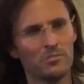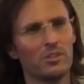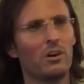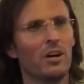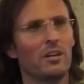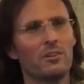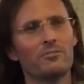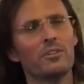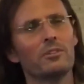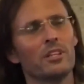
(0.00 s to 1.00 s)
so I
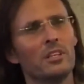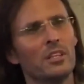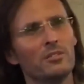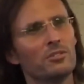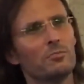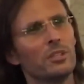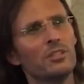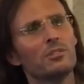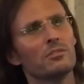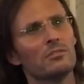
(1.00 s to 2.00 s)
don't feel that he should be
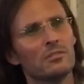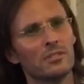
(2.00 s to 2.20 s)
killed.